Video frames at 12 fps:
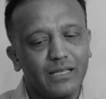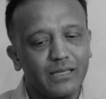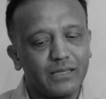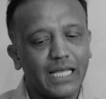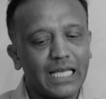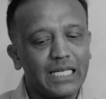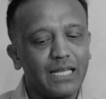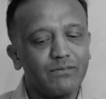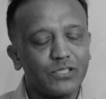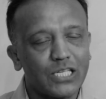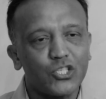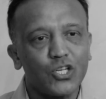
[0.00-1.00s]
they live
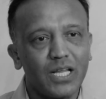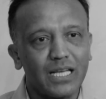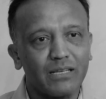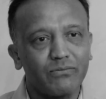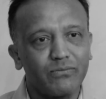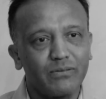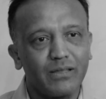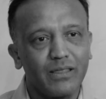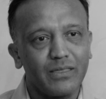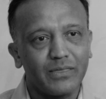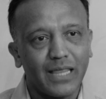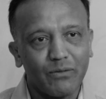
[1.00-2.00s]
such a life
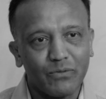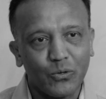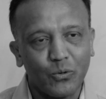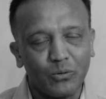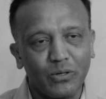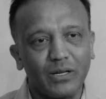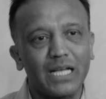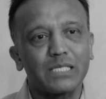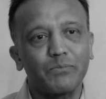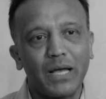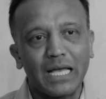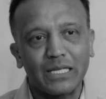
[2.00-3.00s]
that we all
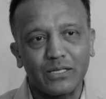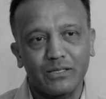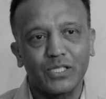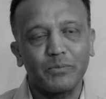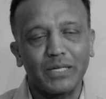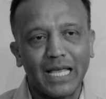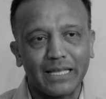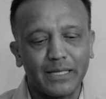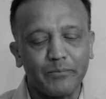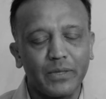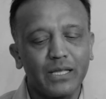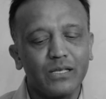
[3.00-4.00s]
aspire to be like
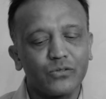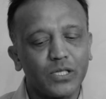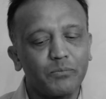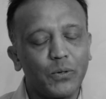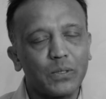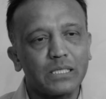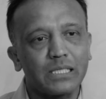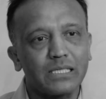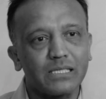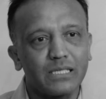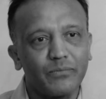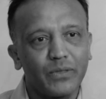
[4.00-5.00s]
them. So the point
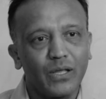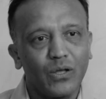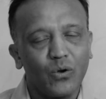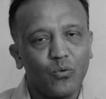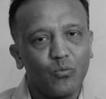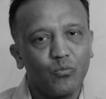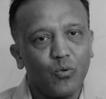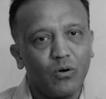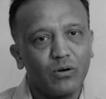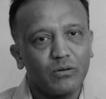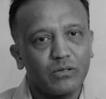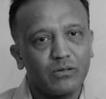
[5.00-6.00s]
is,
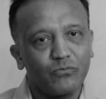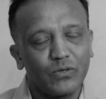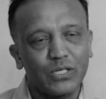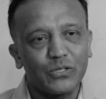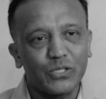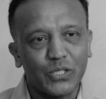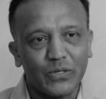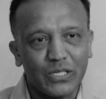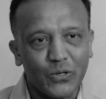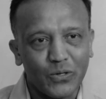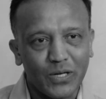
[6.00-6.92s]
what will you do in your